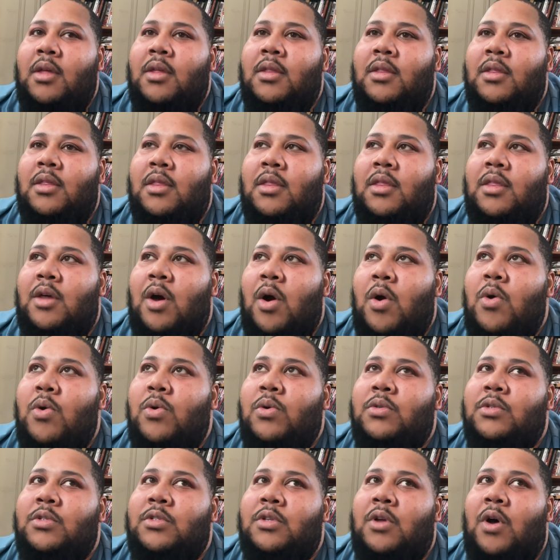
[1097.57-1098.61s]

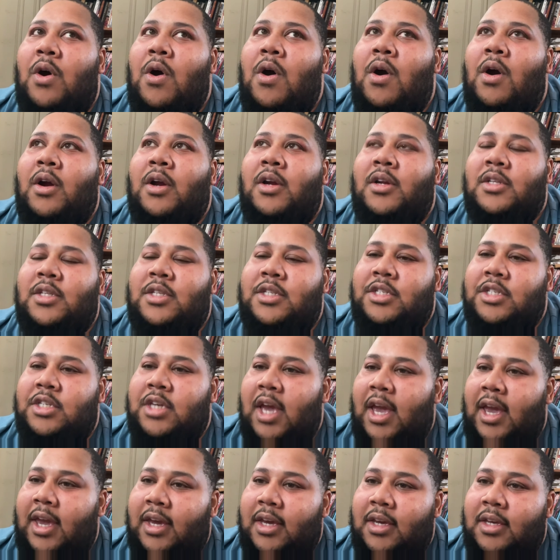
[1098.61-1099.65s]
those are
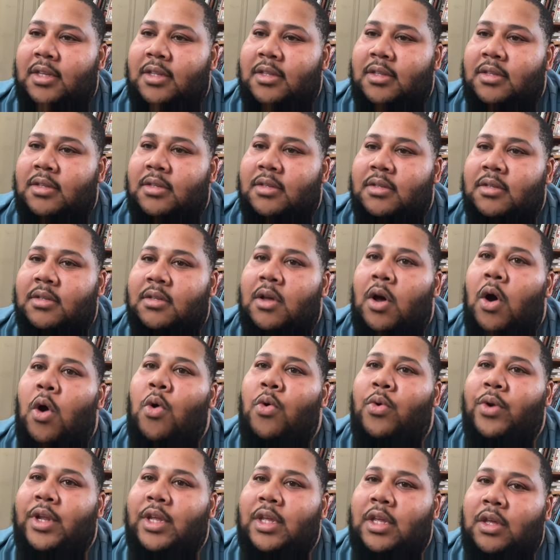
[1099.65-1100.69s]
chains
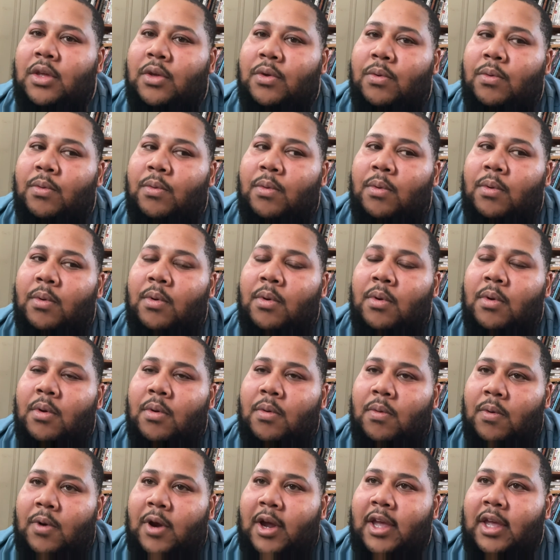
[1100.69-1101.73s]
holding you,
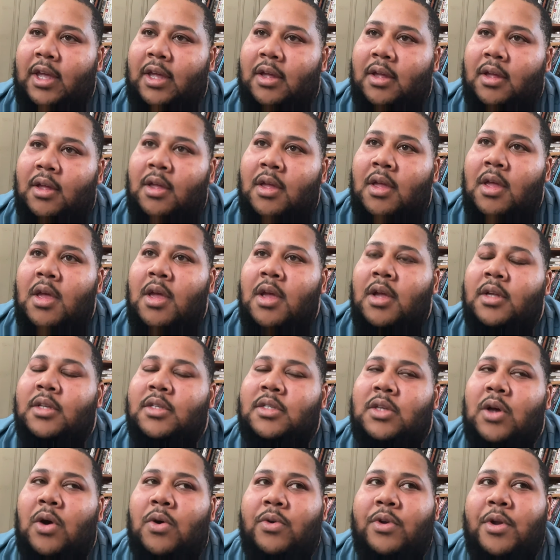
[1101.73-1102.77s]
right?
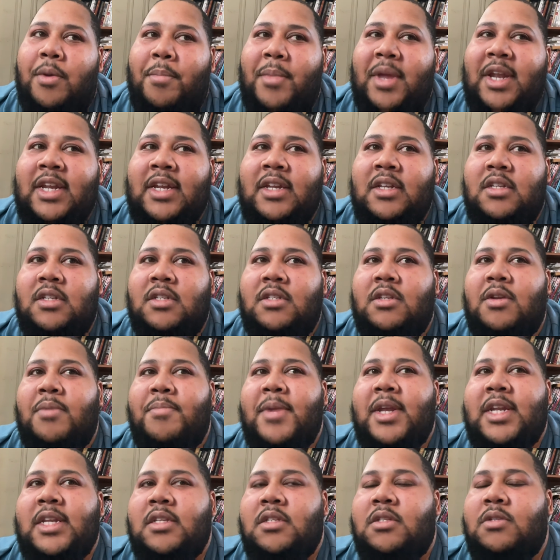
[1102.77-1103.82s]
So the
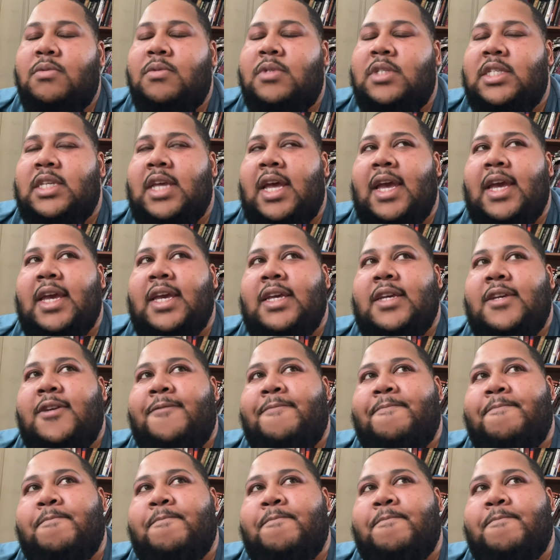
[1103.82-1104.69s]
minute you say